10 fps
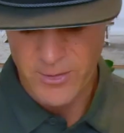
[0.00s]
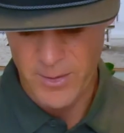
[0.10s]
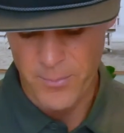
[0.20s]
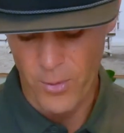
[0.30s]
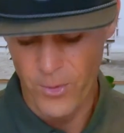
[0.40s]
are
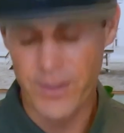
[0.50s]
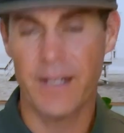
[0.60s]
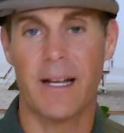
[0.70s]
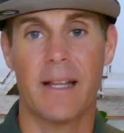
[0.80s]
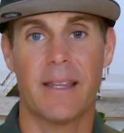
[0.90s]

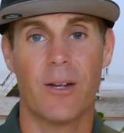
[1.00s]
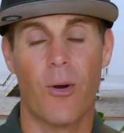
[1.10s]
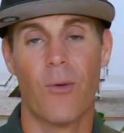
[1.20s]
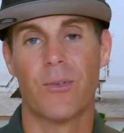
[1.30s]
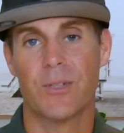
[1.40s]
important, I think,
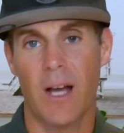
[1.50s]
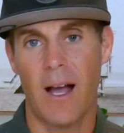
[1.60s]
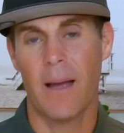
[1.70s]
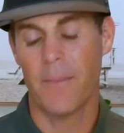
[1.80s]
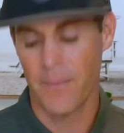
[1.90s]
over
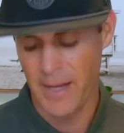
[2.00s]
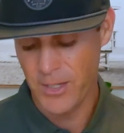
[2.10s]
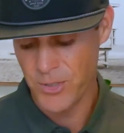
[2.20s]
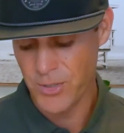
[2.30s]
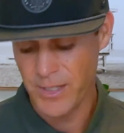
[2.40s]
time,
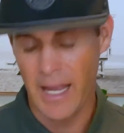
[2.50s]
making sure the